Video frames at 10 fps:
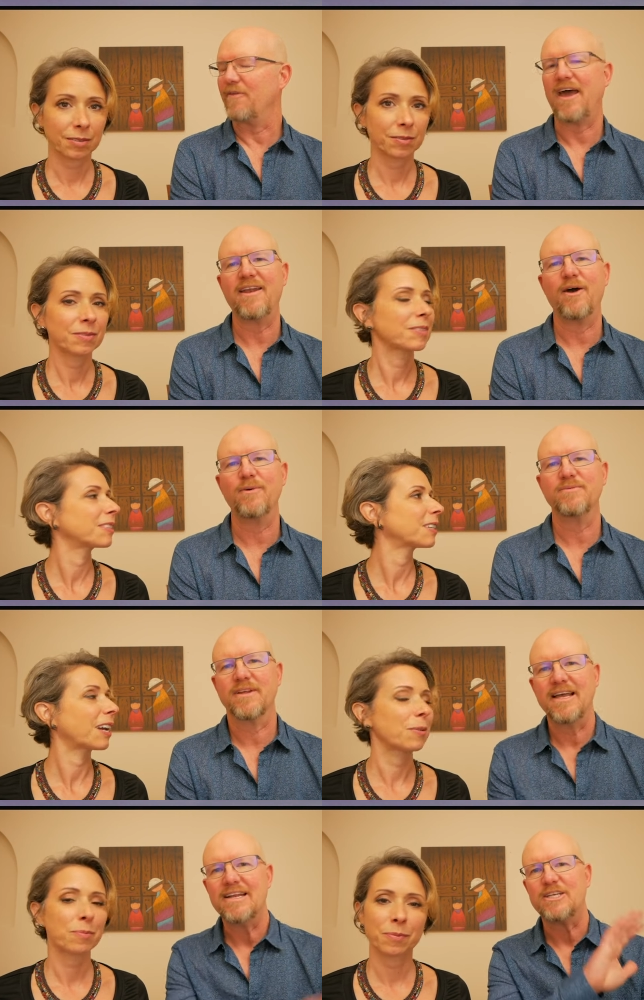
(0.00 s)
Speaker 1: on that note,
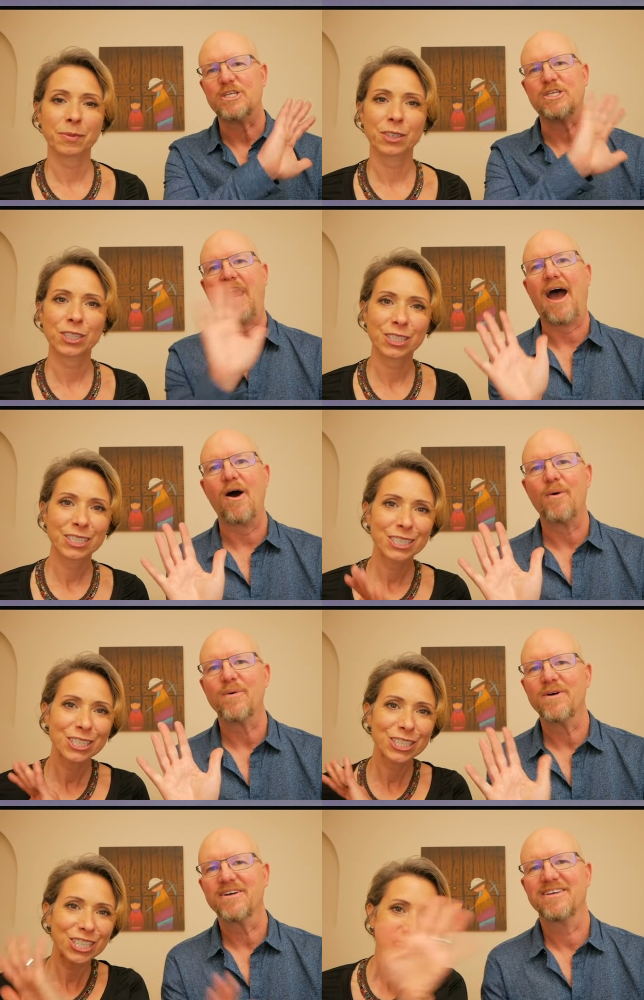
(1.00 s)
ciao.
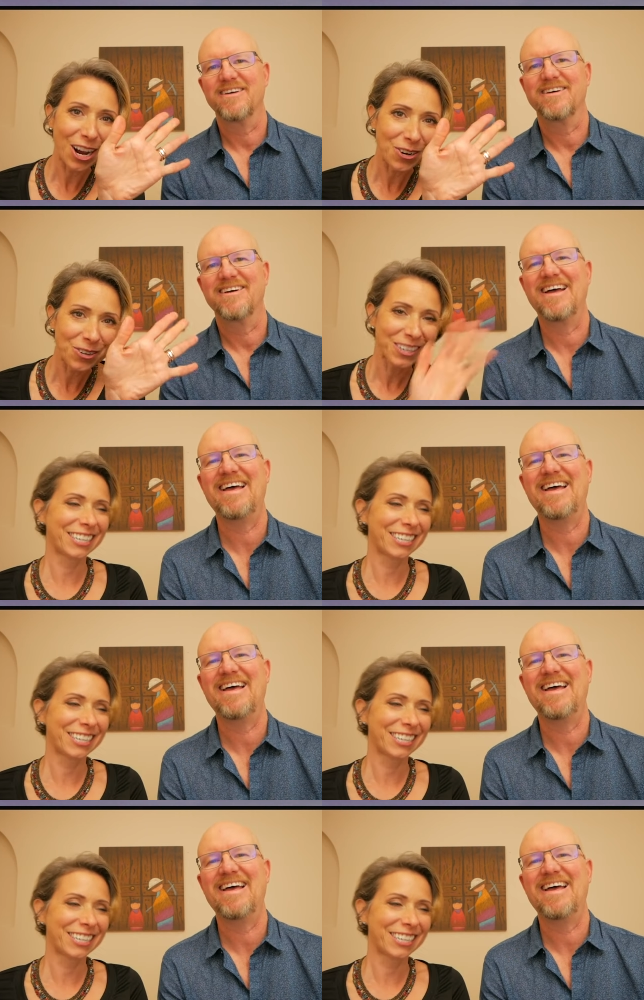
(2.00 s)
Ciao.